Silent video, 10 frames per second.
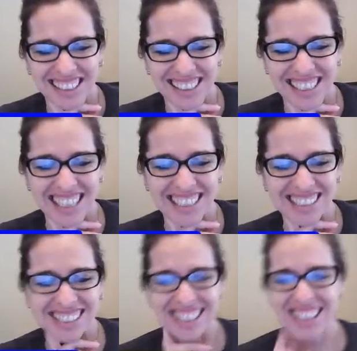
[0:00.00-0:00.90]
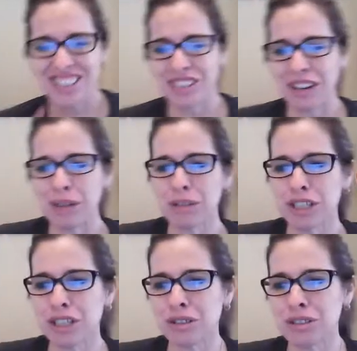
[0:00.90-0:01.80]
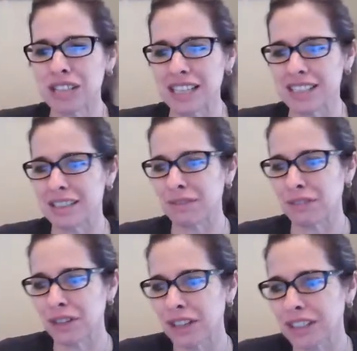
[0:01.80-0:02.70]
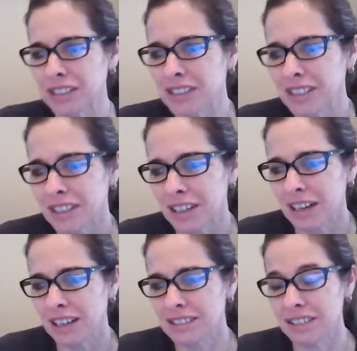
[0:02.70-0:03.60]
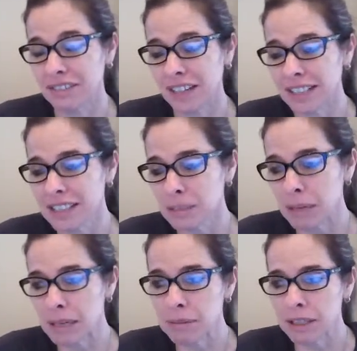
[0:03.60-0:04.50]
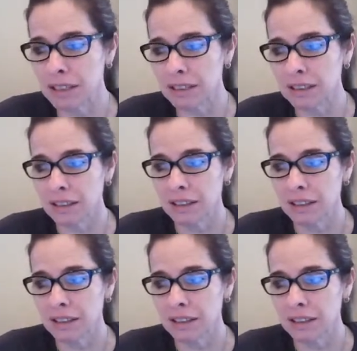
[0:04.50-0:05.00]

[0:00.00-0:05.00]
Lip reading: Yes. So I would use a different device maybe,